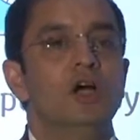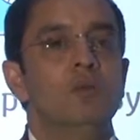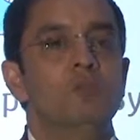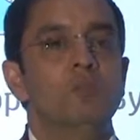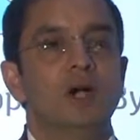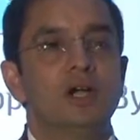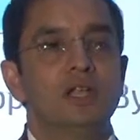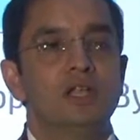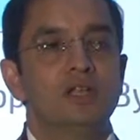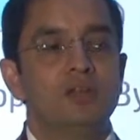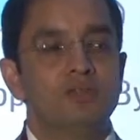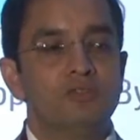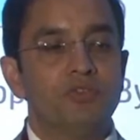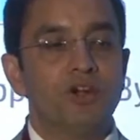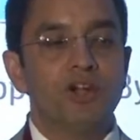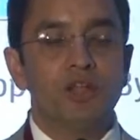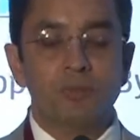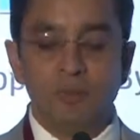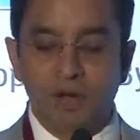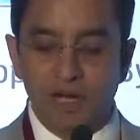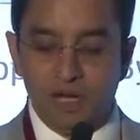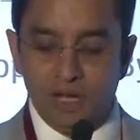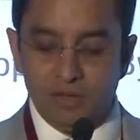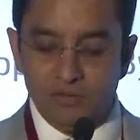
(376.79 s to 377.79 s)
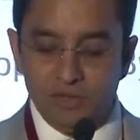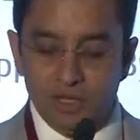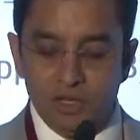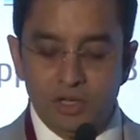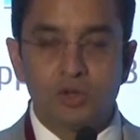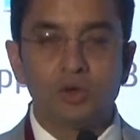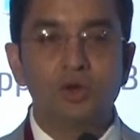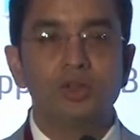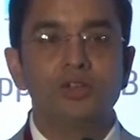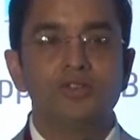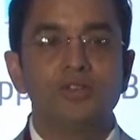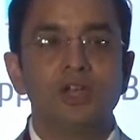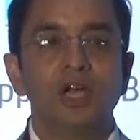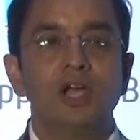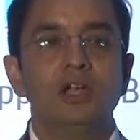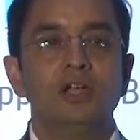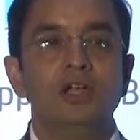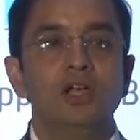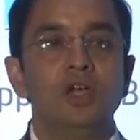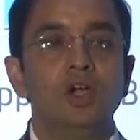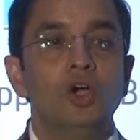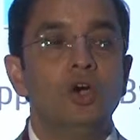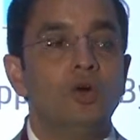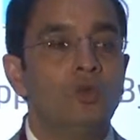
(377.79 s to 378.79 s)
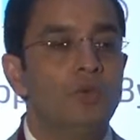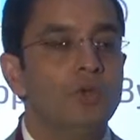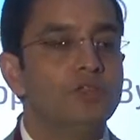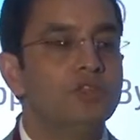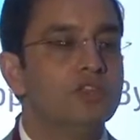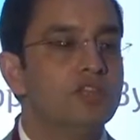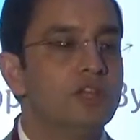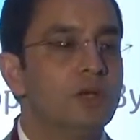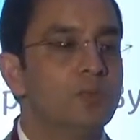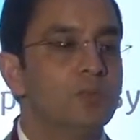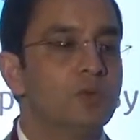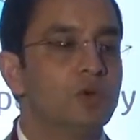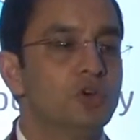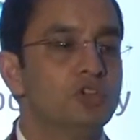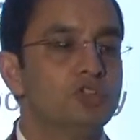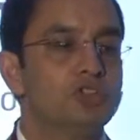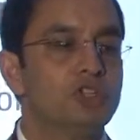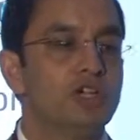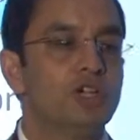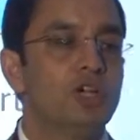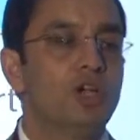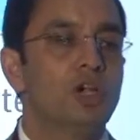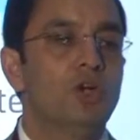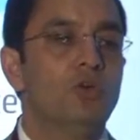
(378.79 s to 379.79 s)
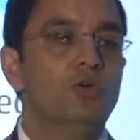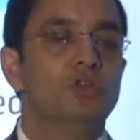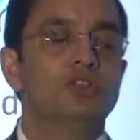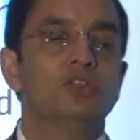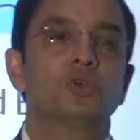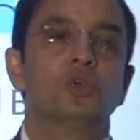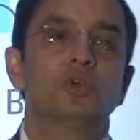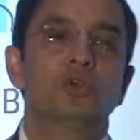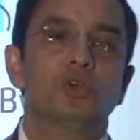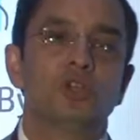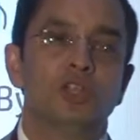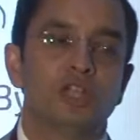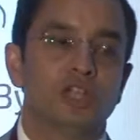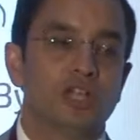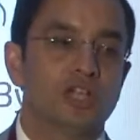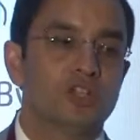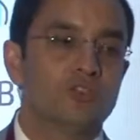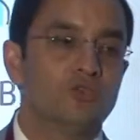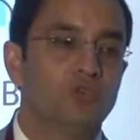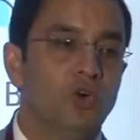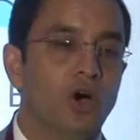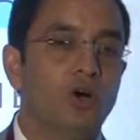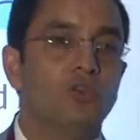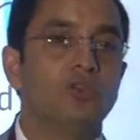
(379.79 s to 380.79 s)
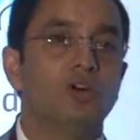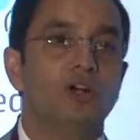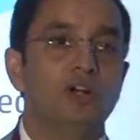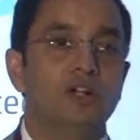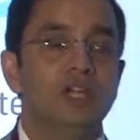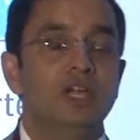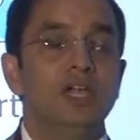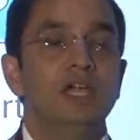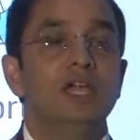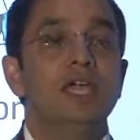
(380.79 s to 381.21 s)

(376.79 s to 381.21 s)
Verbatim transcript: but fundamentally, we need to decide which is an approach which is going to take us forward